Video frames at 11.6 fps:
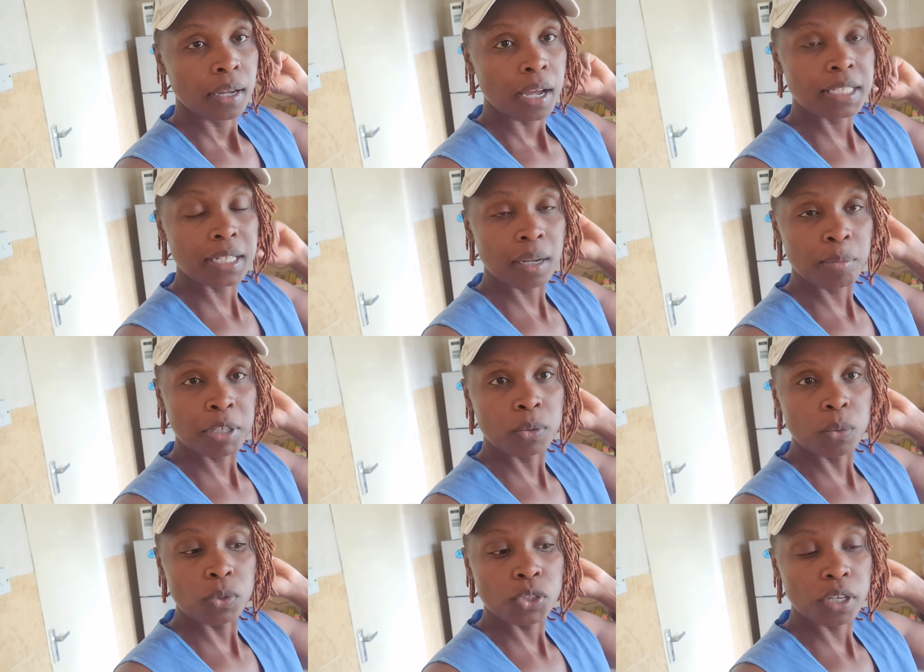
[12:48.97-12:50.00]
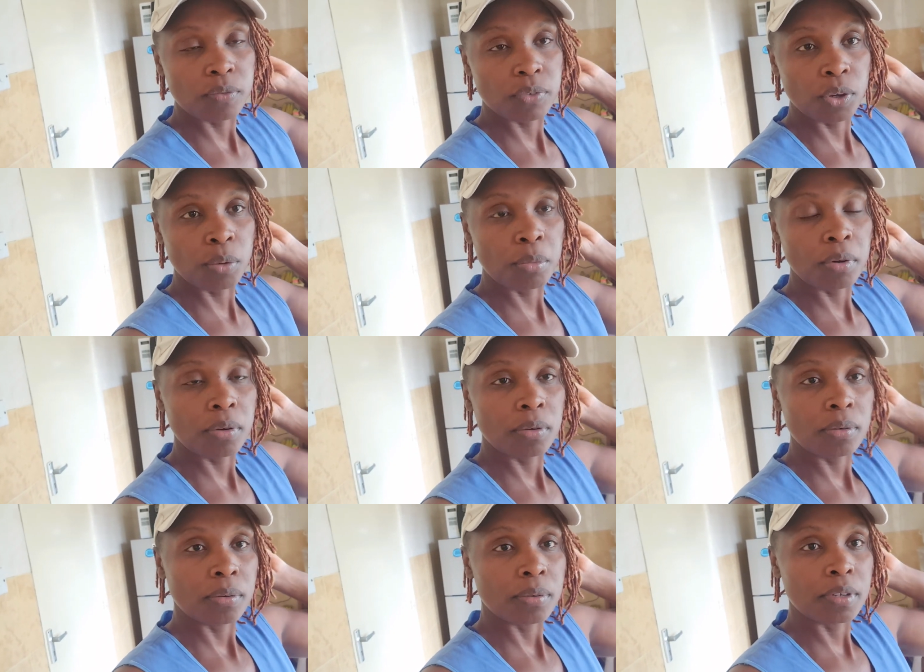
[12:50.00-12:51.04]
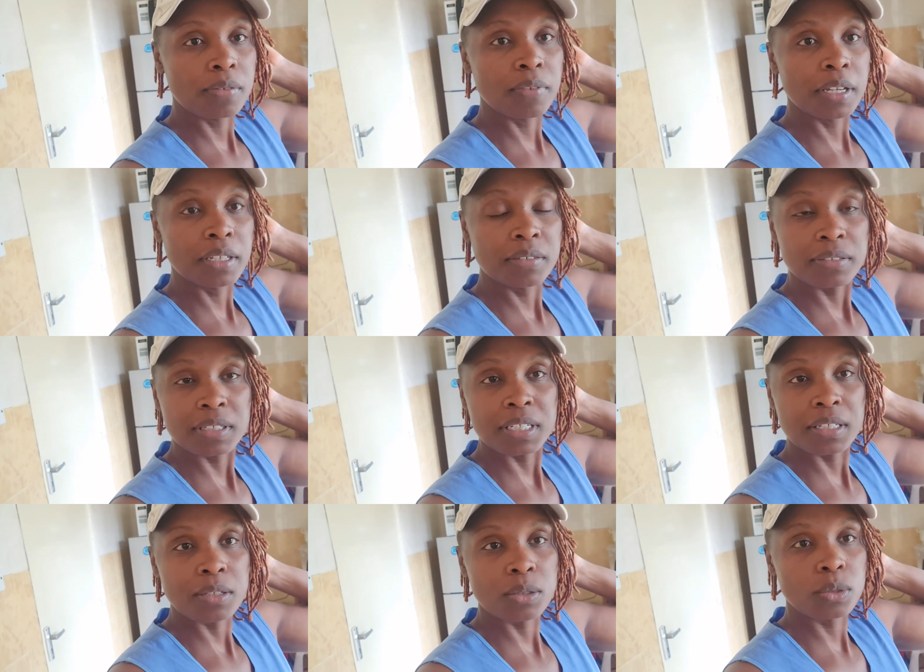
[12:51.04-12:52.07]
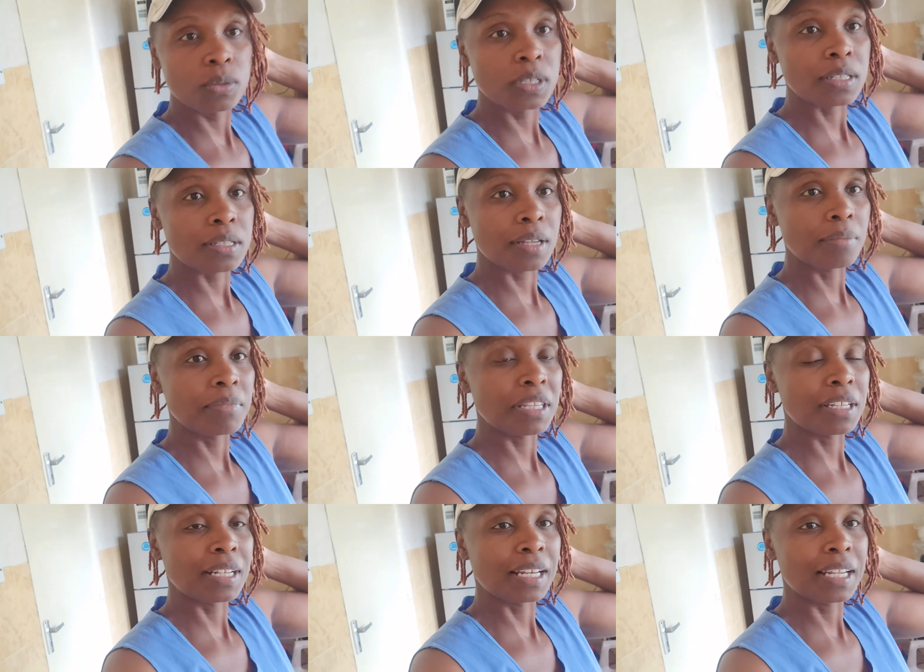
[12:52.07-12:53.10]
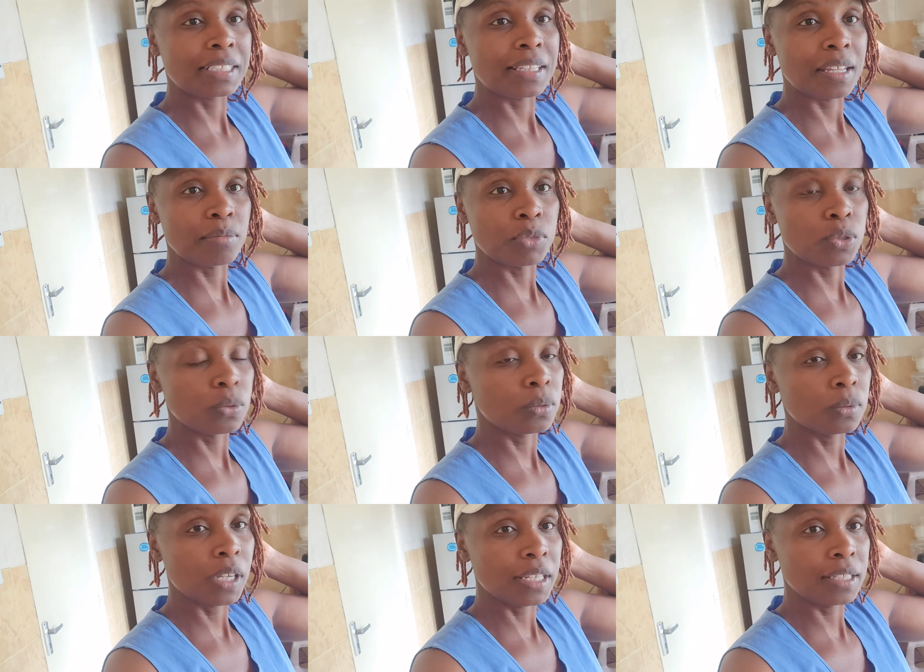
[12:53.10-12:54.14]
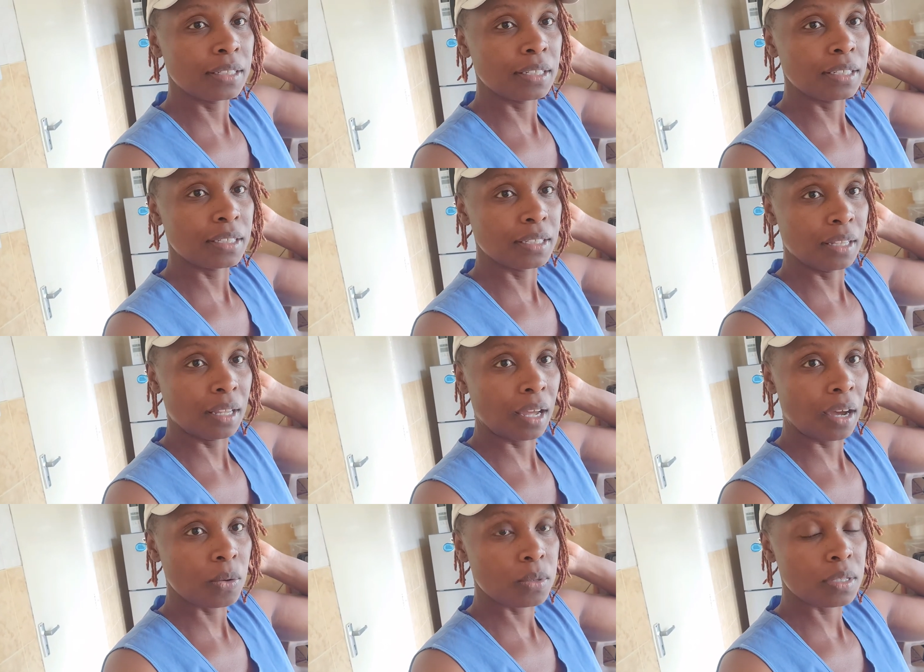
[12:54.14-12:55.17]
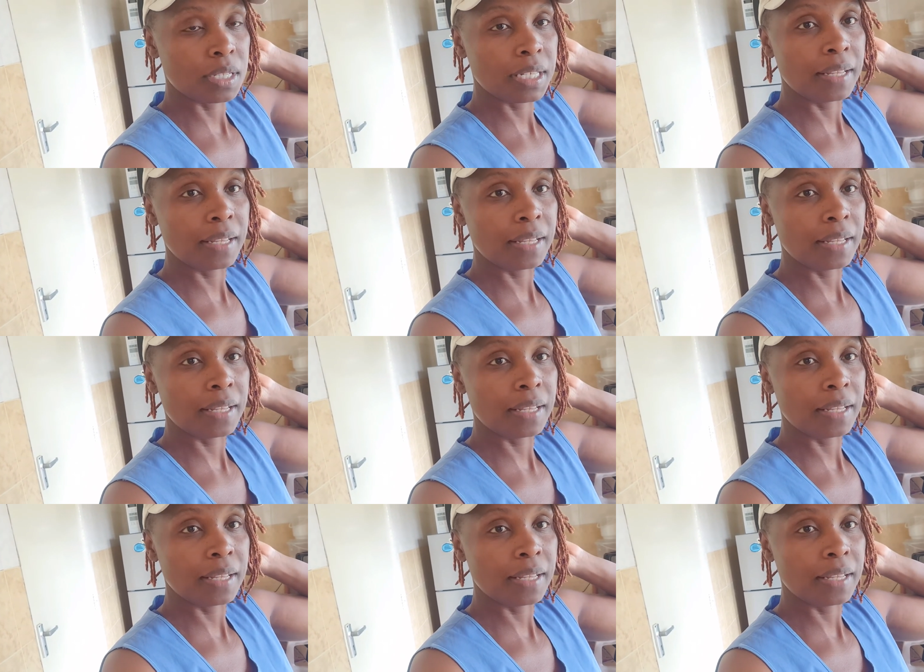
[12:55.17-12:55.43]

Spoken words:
Hata kama ni kuosha vyombo, even if it is doing something, let them do anything in the house.